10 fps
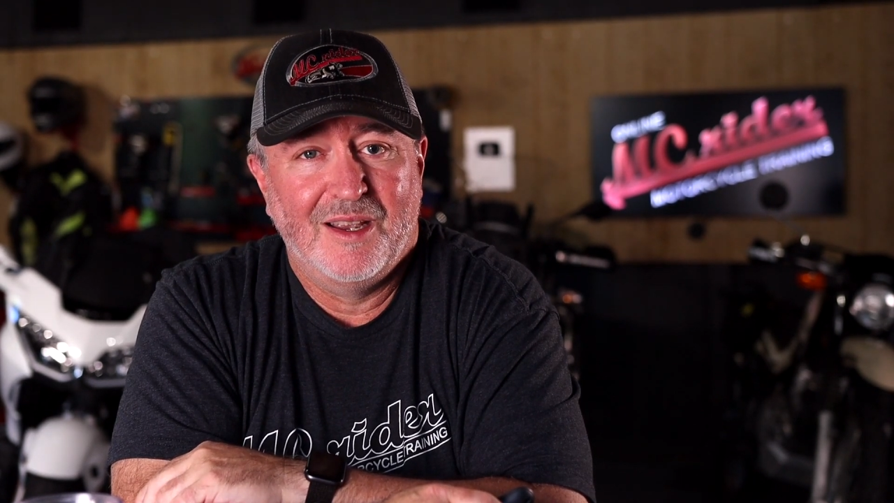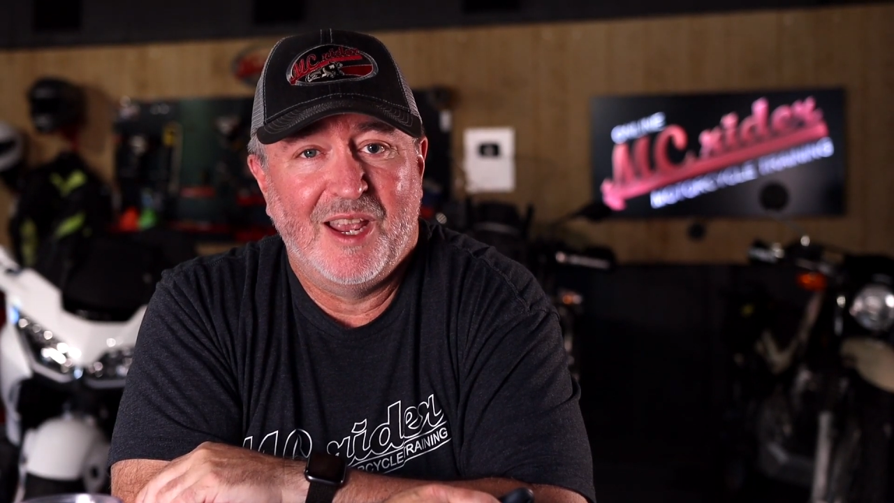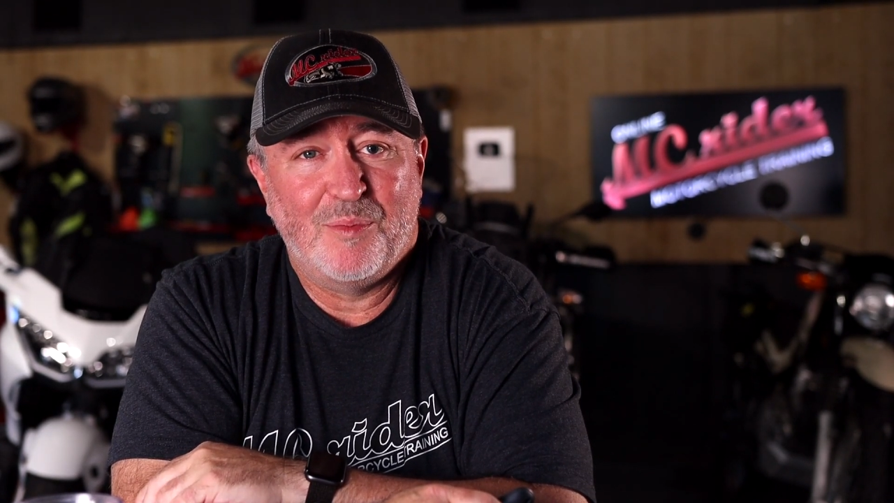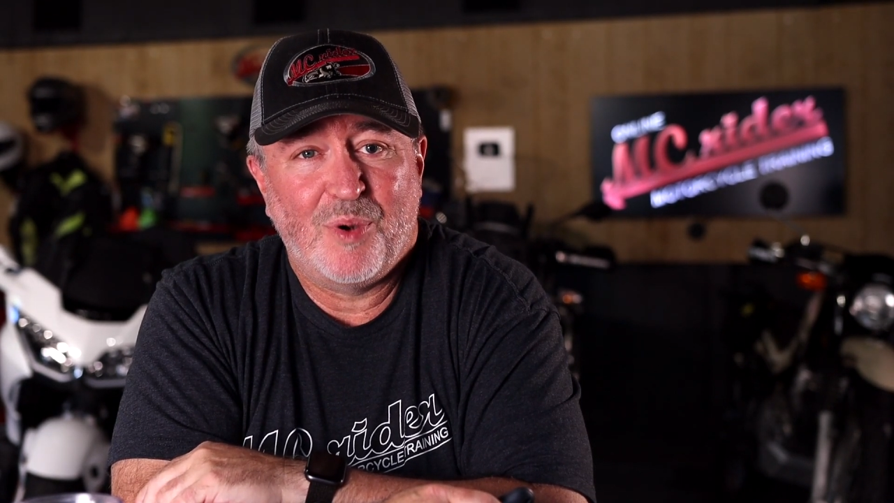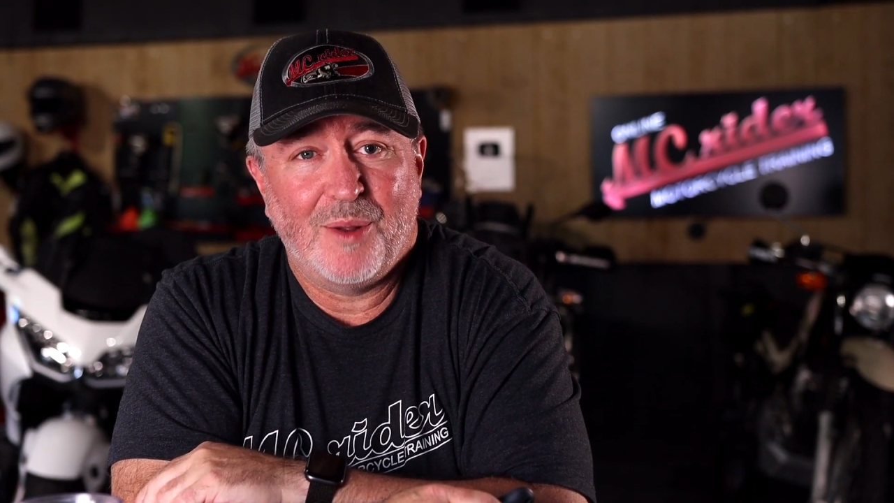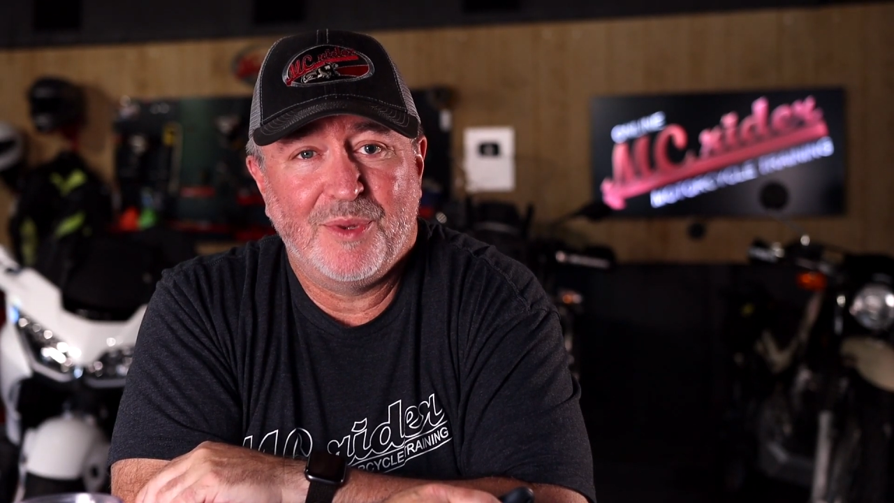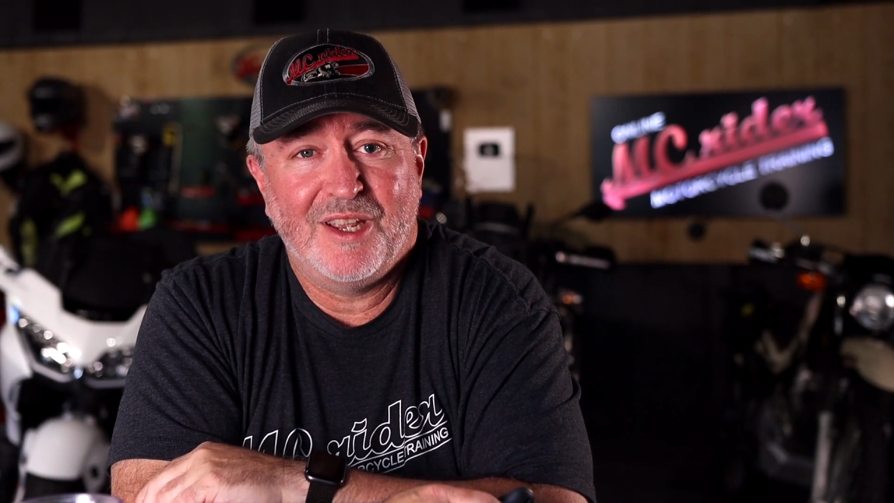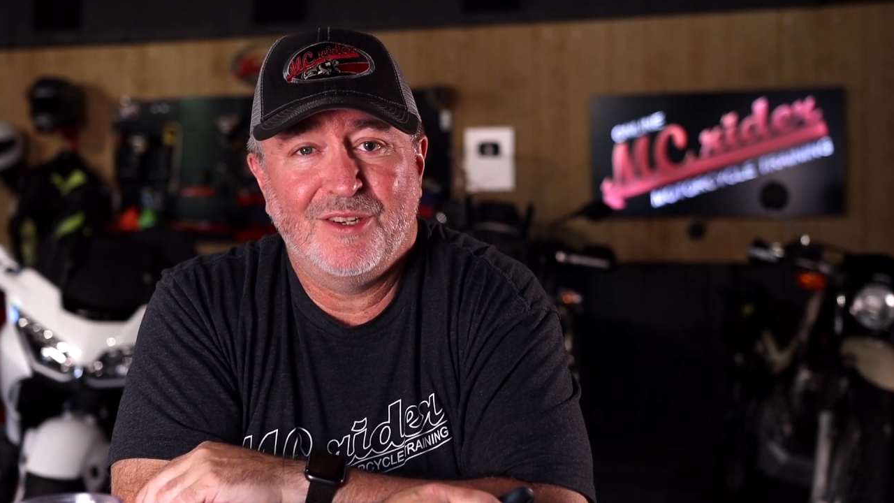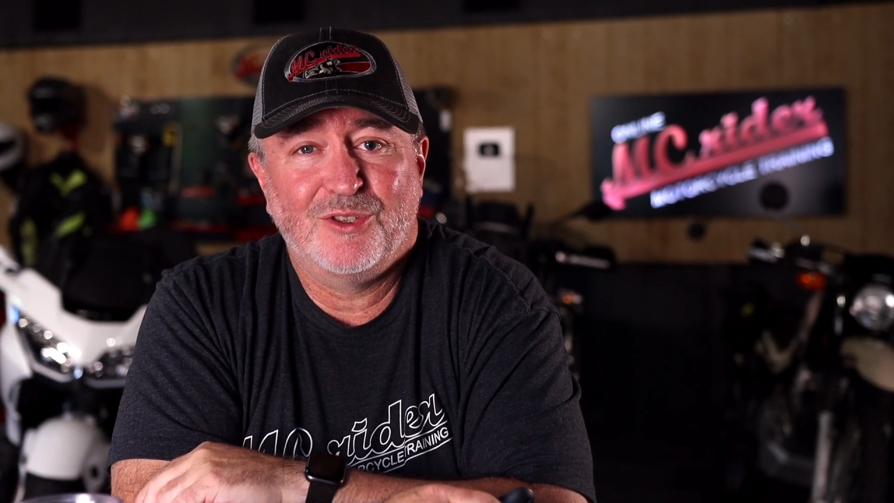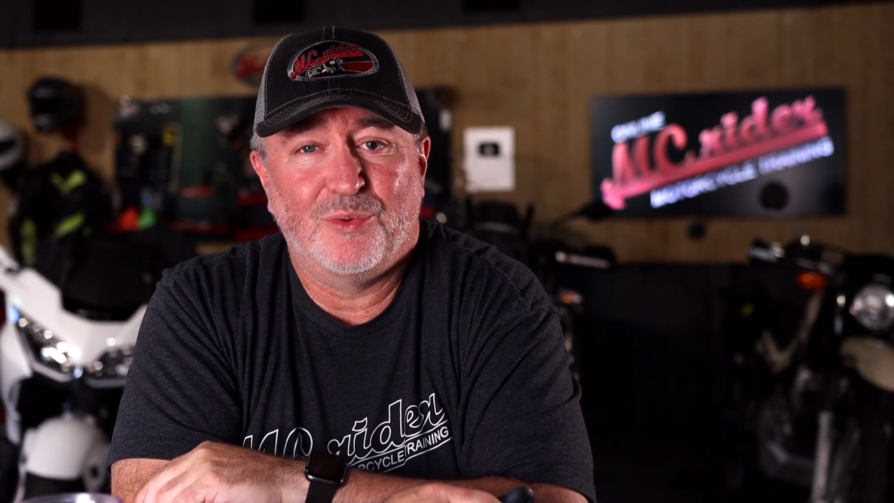it
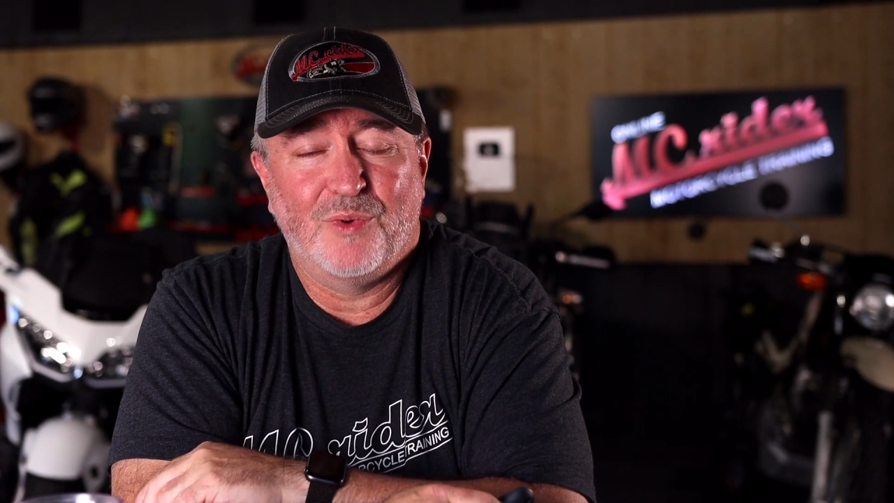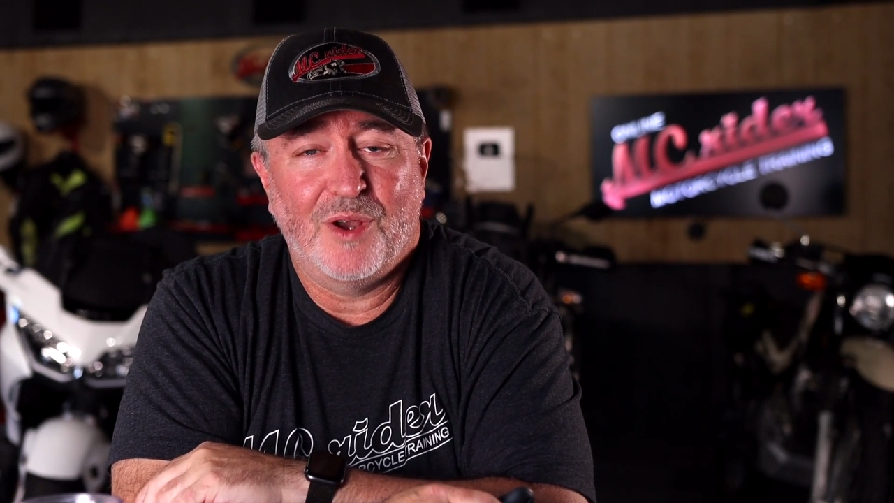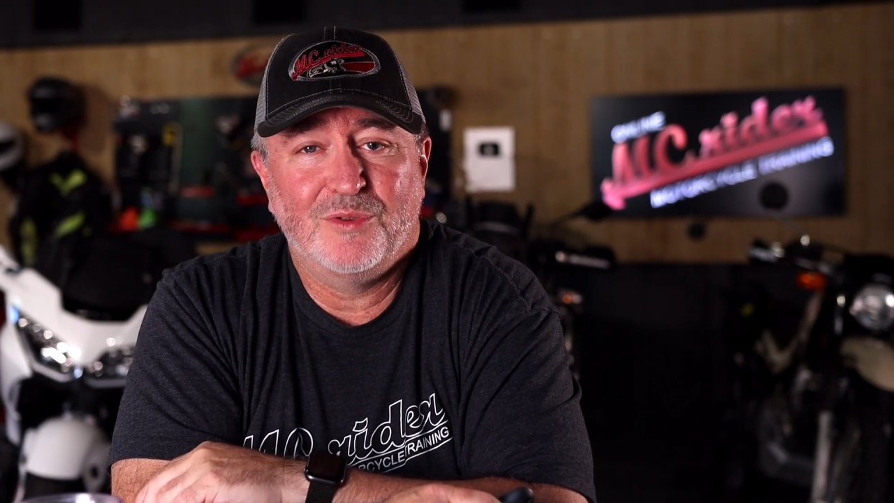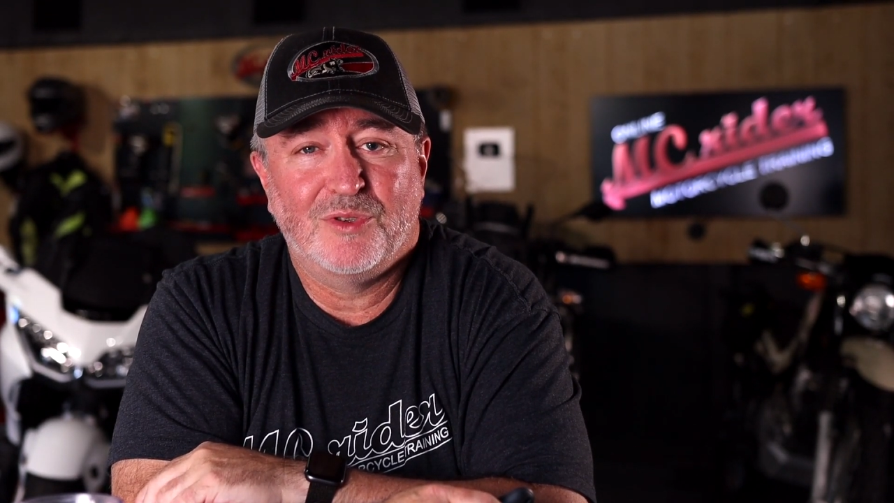probably is your road